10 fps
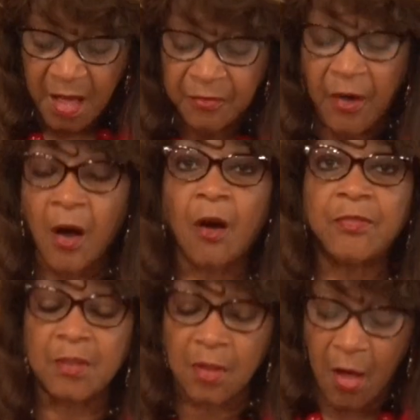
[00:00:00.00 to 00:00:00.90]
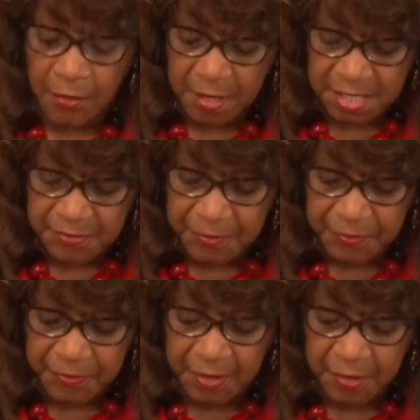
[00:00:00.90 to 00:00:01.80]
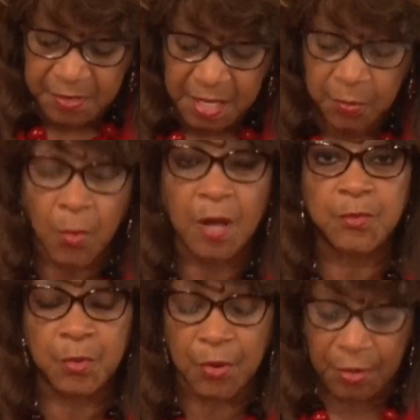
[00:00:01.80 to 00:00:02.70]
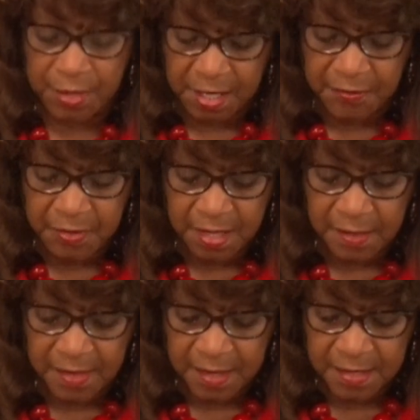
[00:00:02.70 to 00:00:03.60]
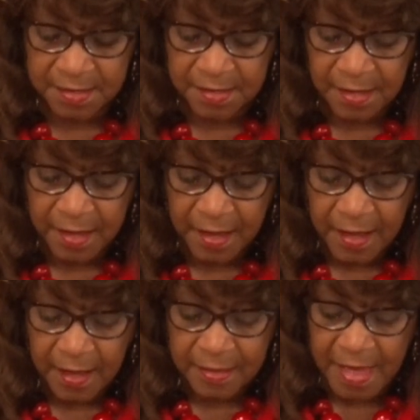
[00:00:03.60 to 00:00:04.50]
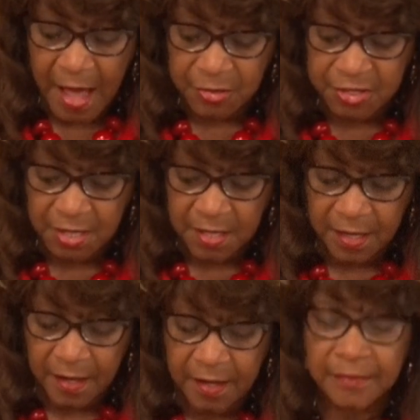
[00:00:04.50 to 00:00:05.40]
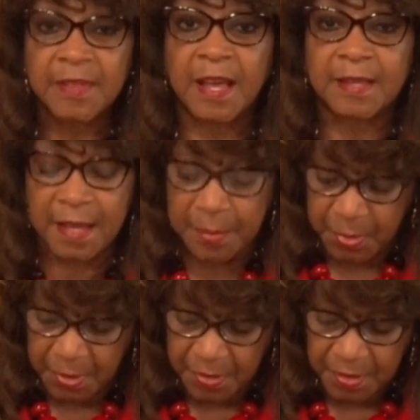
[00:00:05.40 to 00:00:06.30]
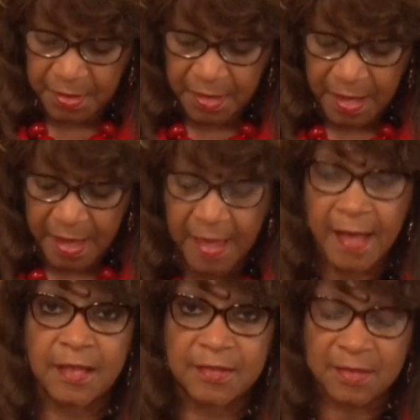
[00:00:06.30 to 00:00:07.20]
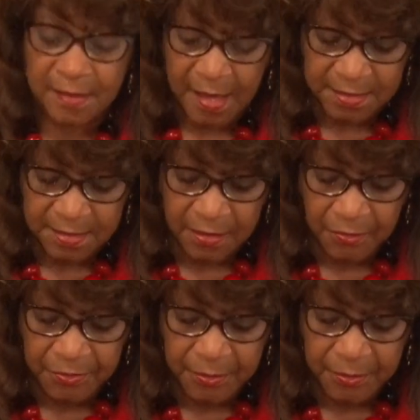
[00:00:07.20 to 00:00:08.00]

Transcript: For all the law is fulfilled in one word, even in this thou shalt love thy neighbor as thyself.